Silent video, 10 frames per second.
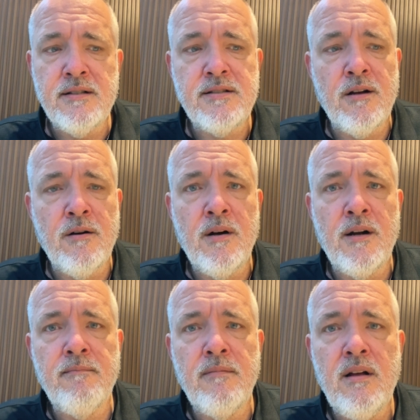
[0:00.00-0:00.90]
And
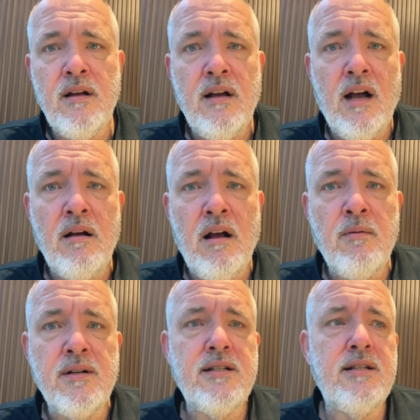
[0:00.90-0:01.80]
so I
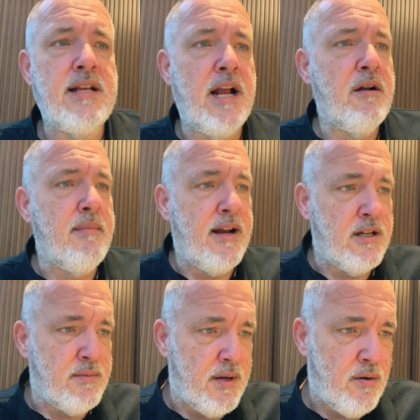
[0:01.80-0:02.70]
went to this anger
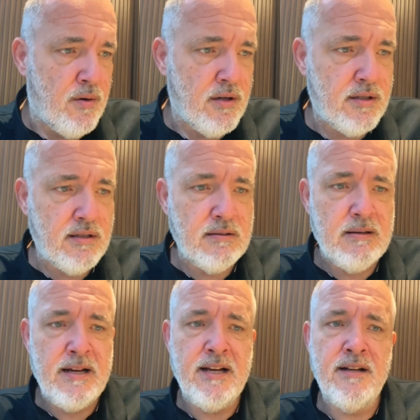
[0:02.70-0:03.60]
management course,
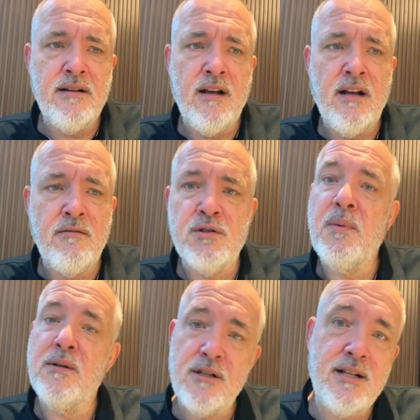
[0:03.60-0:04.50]
and it was
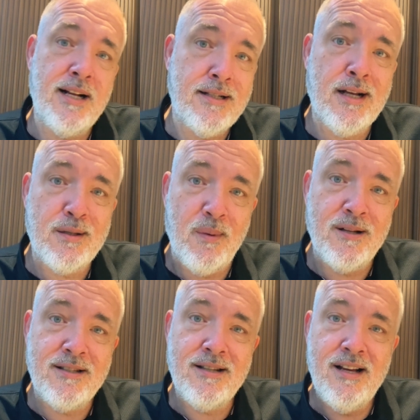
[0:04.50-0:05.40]
supposed to take 6
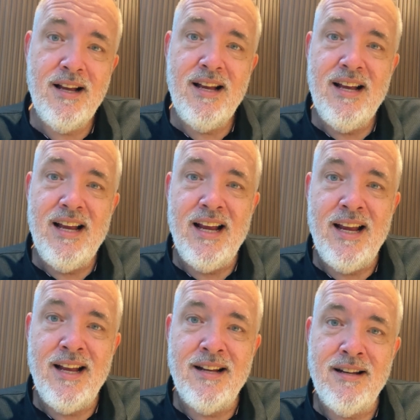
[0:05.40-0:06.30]
months,
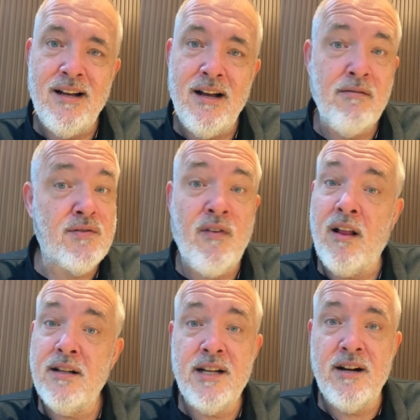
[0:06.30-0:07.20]
and it was
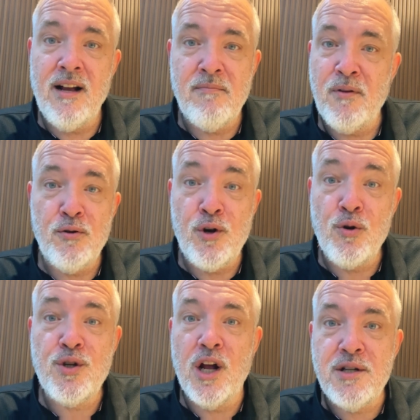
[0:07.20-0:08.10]
voluntary. No
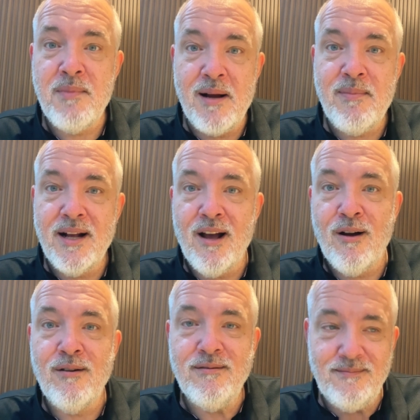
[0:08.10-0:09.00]
judge made me
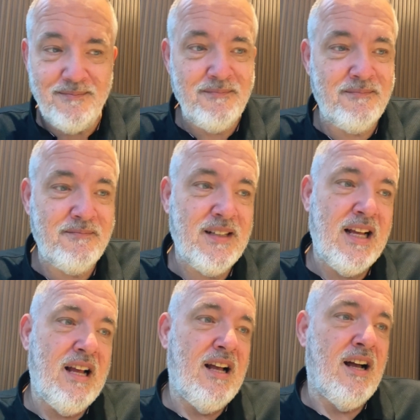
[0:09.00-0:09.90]
go, and
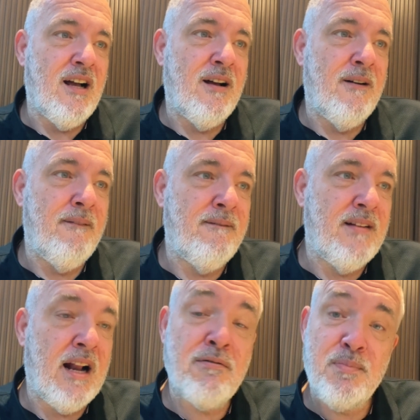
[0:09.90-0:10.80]

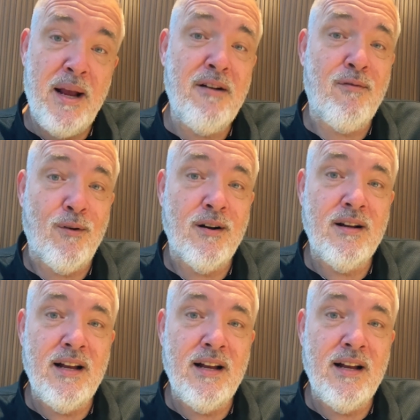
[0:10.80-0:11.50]
I was paying for it.